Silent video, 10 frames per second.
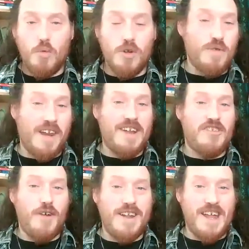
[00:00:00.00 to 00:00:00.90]
which were
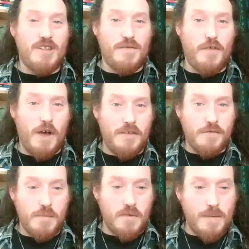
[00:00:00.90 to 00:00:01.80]
later identified
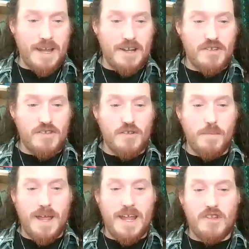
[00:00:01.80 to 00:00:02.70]
from the remains to
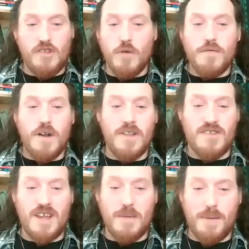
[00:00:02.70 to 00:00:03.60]
be two front
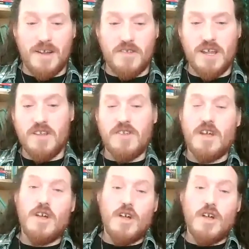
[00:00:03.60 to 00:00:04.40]
seat bases,